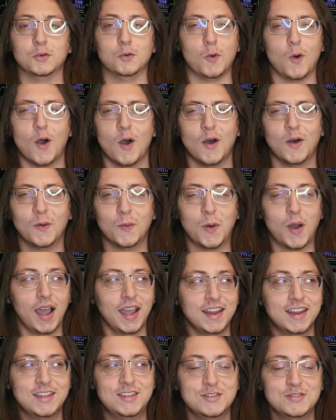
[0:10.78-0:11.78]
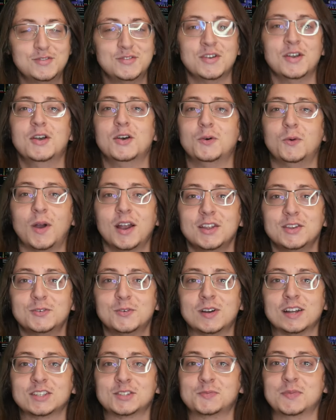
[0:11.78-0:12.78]
Why do you why do you
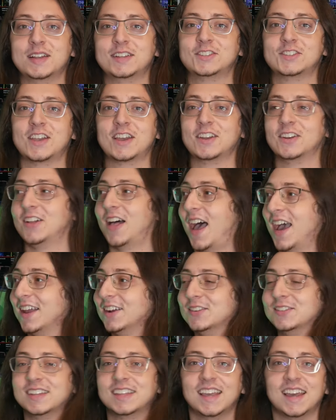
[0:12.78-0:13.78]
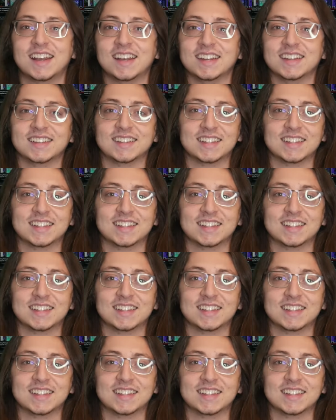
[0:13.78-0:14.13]
watch my channel? I don't get it.